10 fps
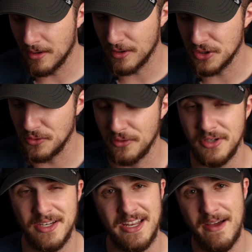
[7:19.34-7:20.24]
on a controller
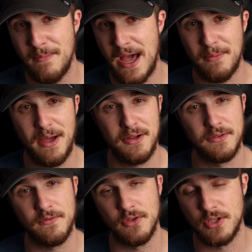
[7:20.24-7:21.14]
that doesn't have back
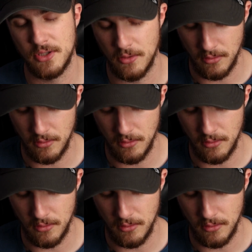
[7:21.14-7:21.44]
paddles for so